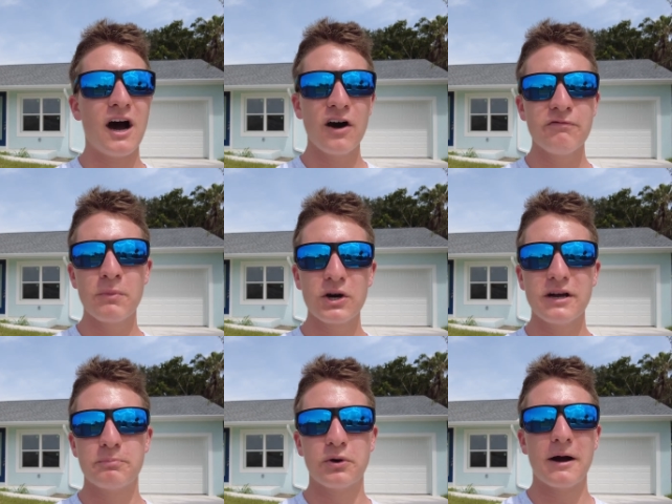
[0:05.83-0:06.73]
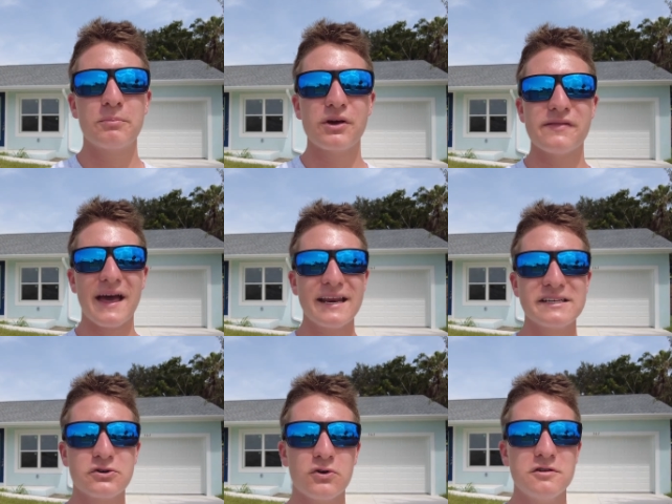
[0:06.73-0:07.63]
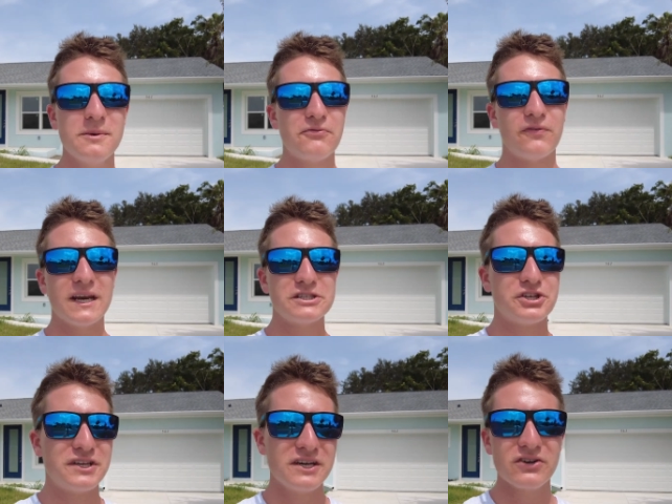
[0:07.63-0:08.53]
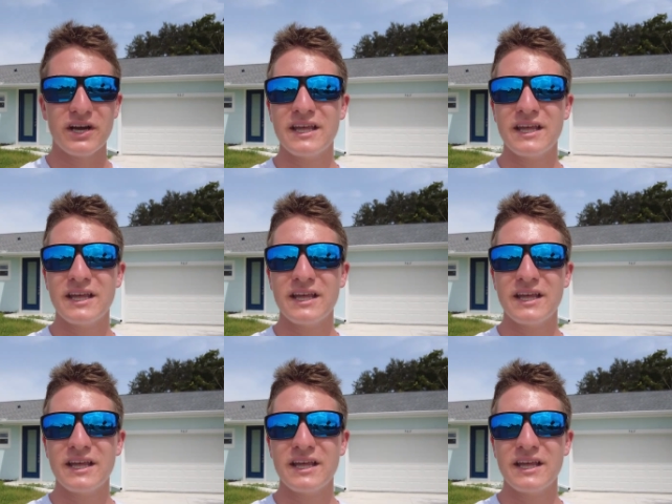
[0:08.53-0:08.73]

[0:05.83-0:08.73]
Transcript: off-market property that is going to be finished here